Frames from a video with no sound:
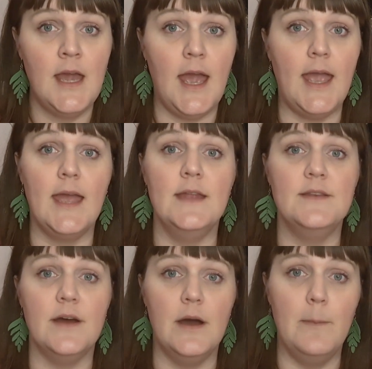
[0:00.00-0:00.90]
and
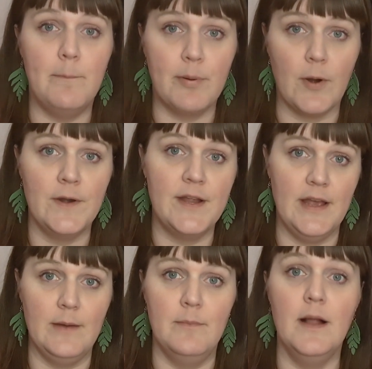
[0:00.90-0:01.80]
burned
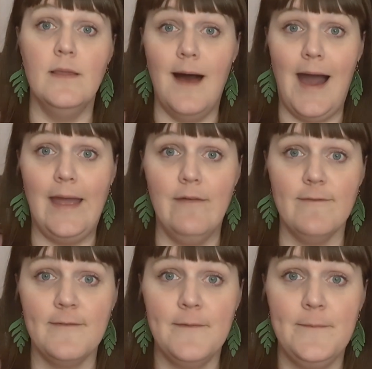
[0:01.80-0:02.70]
him alive.